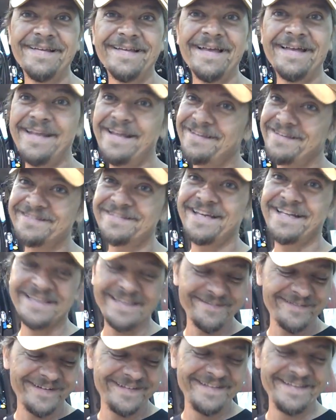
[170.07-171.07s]
And that's
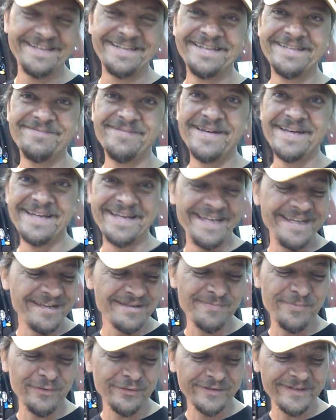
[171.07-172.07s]
exactly what I needed, man. He
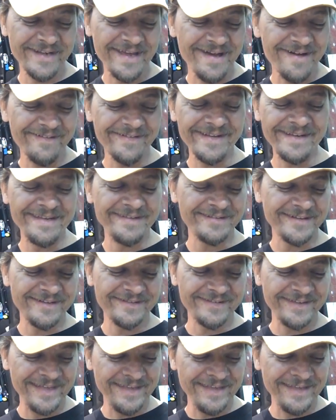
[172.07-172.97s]
just pulled it out, and he says,